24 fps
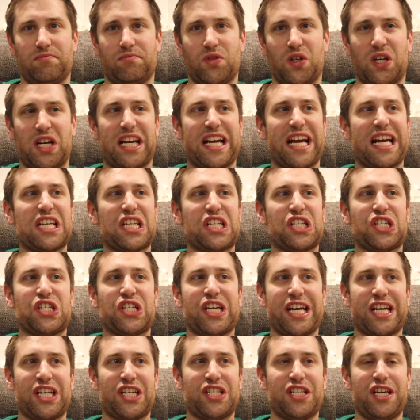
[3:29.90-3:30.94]
we're going to guess
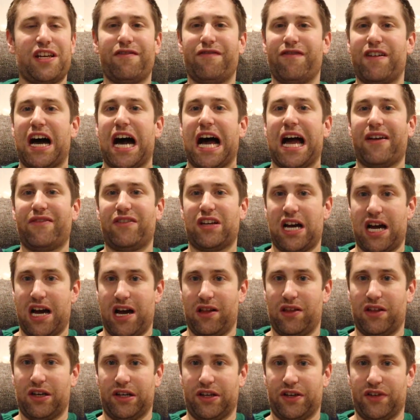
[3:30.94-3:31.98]

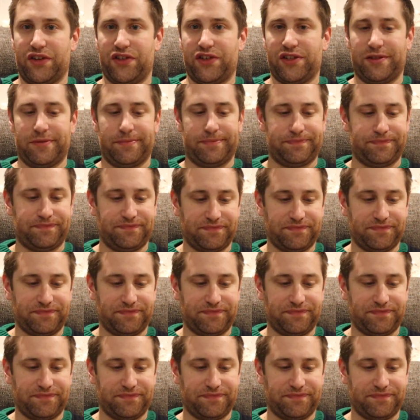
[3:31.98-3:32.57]
$65.